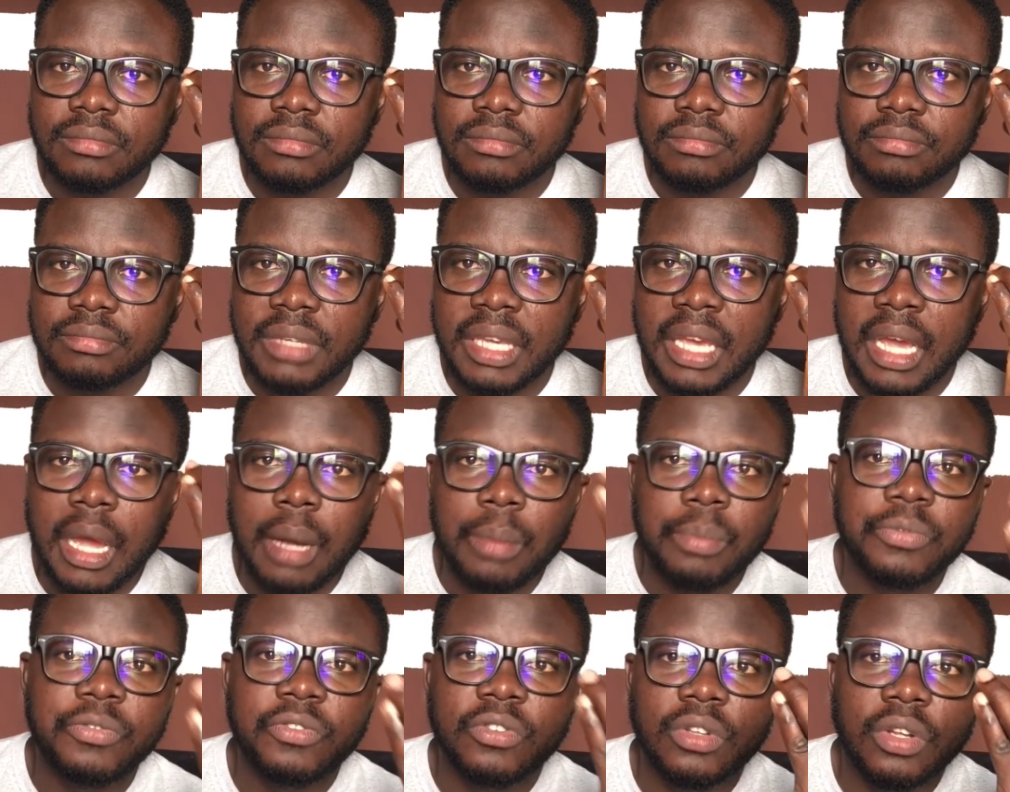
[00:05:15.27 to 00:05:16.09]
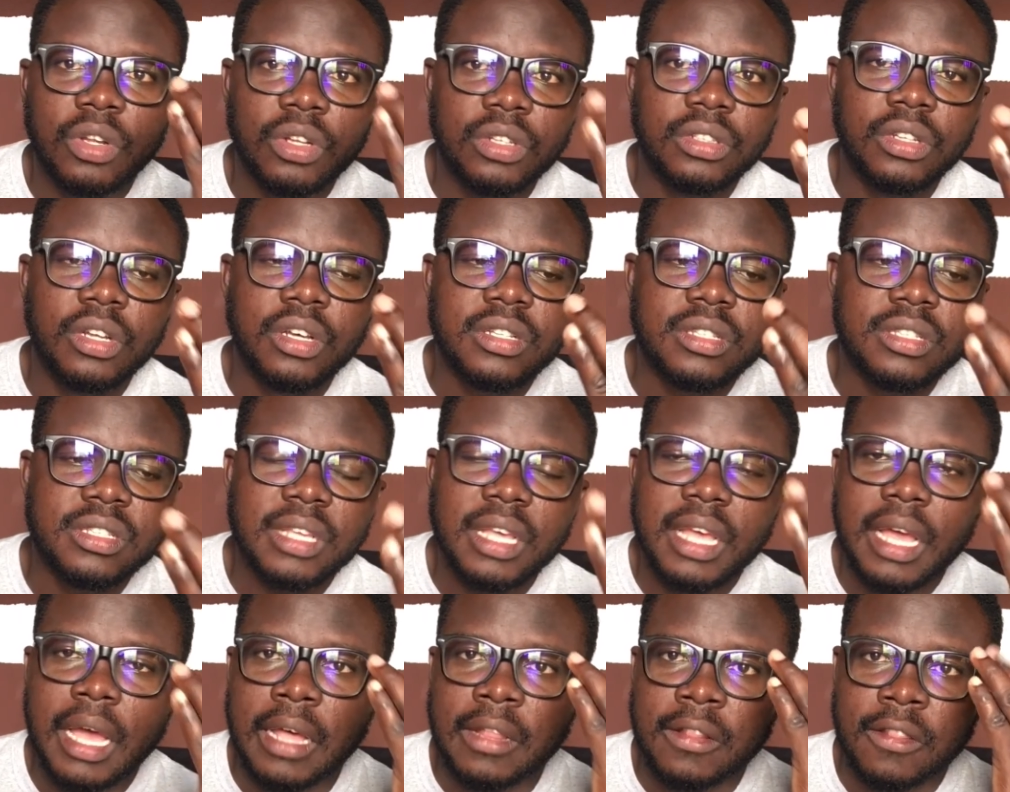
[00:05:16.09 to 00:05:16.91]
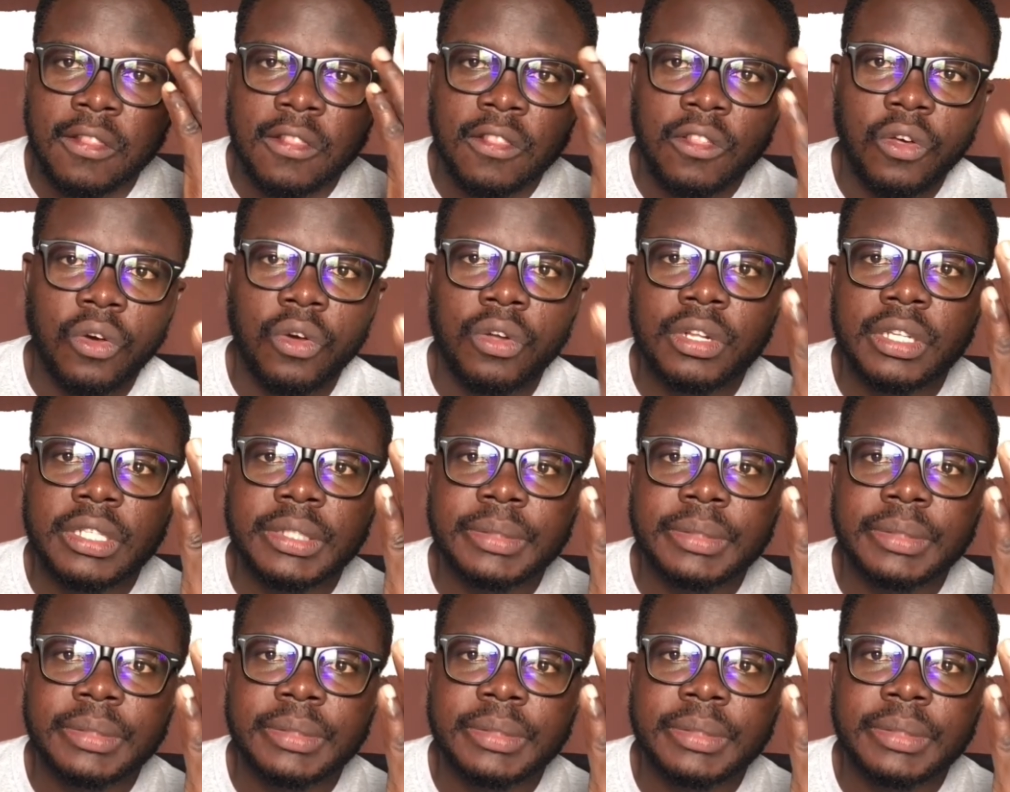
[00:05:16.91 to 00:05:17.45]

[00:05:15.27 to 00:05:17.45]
be harmful or not? And third,